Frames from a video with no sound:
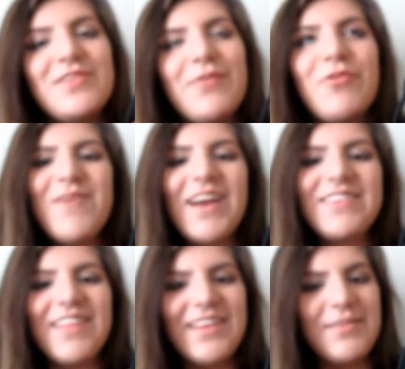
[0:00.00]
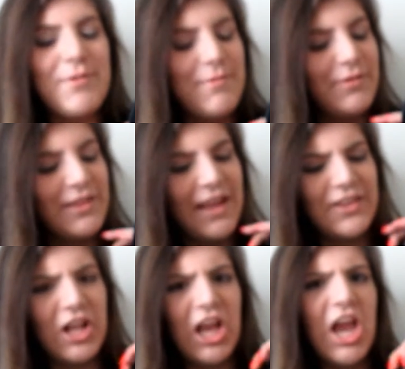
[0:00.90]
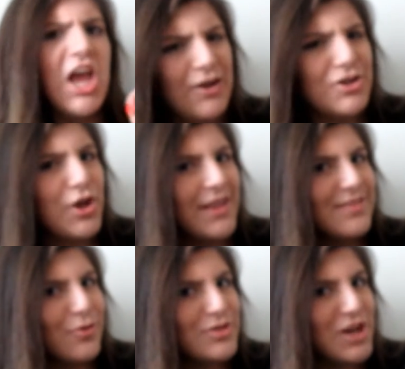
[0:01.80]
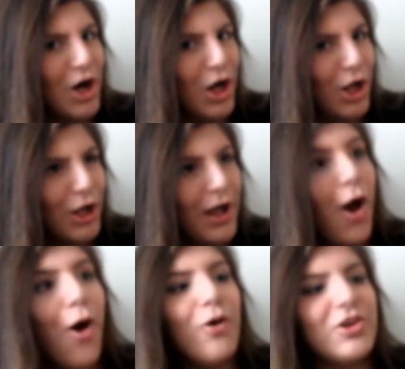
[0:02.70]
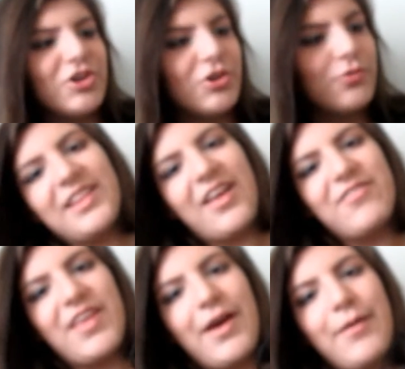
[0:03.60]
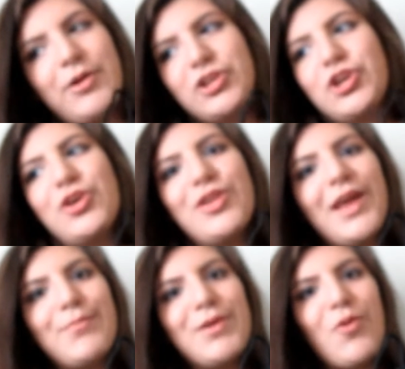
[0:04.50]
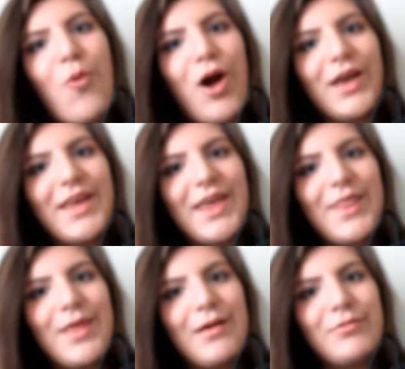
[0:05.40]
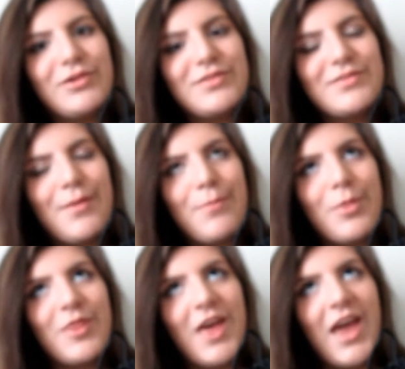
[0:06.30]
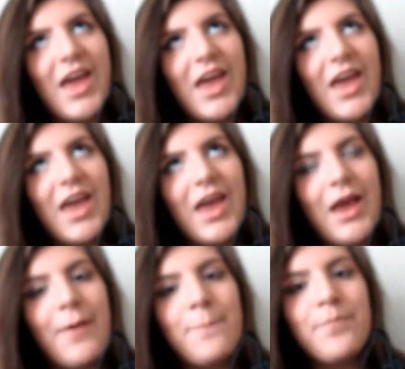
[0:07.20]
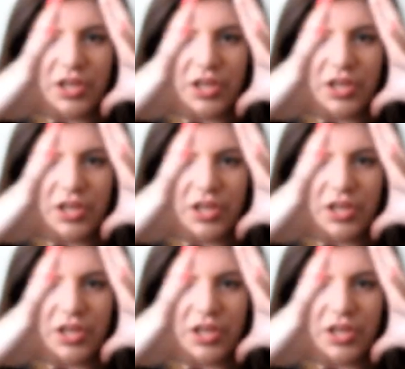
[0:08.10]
And I come back to like the people in line, they're like, how'd you get so tall? Oh, your shoes. Love them. I'll show you like me walking in them or something.